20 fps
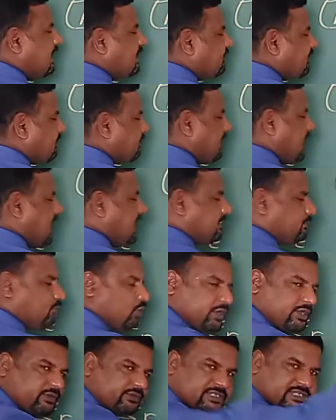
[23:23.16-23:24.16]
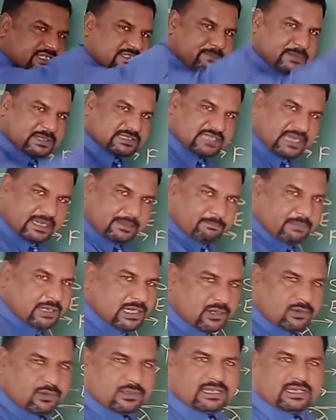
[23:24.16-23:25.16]
of the plant body which is present
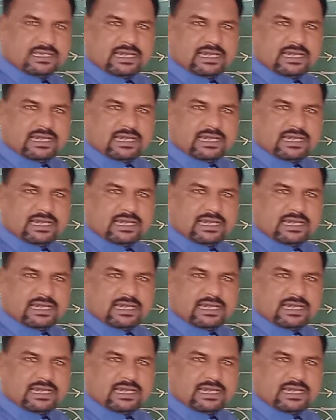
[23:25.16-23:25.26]
below the